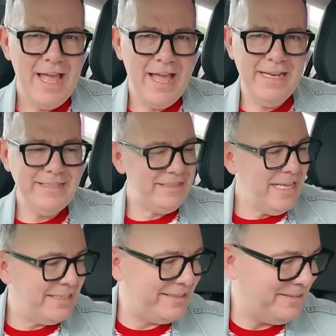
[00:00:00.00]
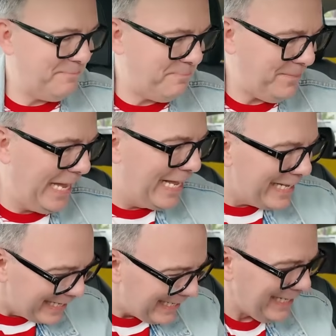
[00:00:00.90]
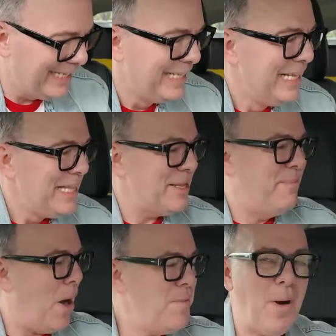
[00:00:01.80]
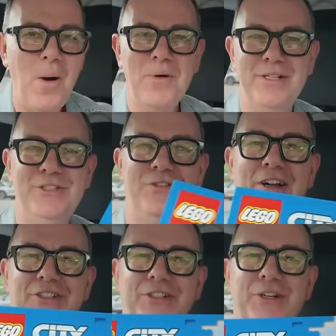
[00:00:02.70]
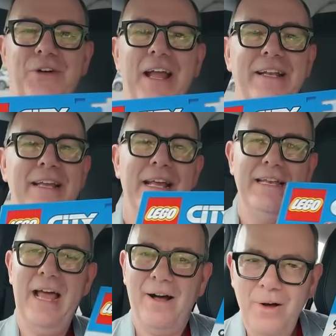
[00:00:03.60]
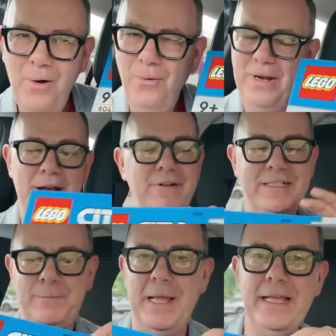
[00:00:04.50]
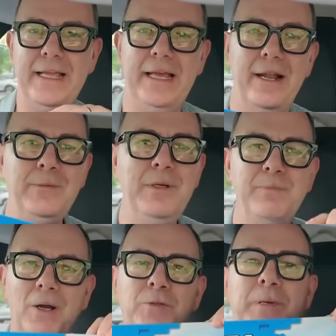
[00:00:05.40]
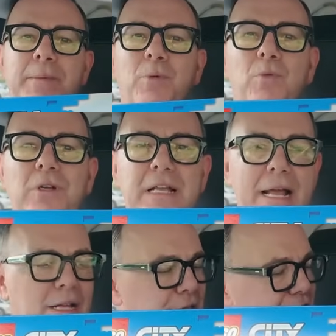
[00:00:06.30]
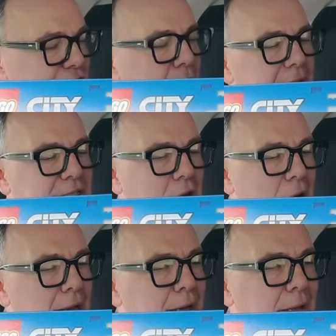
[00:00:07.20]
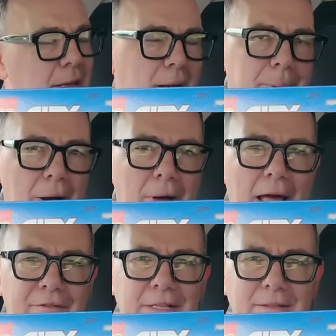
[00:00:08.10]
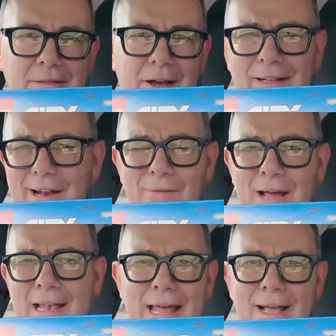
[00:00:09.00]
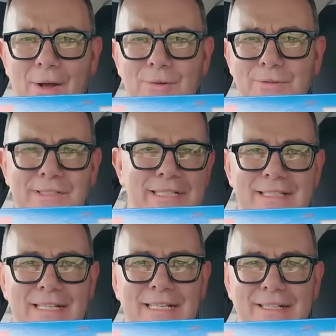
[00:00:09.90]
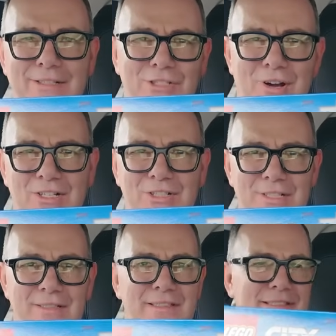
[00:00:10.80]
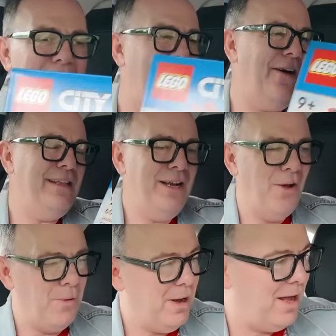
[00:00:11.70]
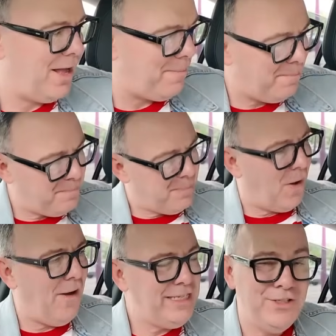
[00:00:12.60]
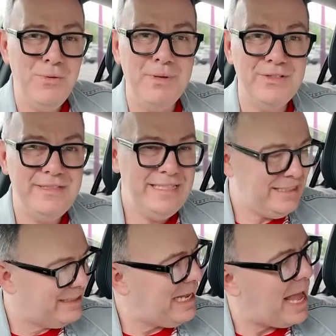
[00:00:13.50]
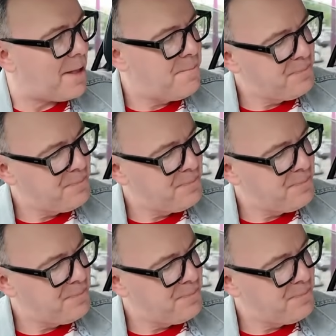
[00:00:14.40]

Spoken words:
And it's this, the mobile construction crane. Now, ordinarily speaking, I think most people wouldn't get too excited about having, I don't know, a Lego city construction set. I don't know, but I do, because this set,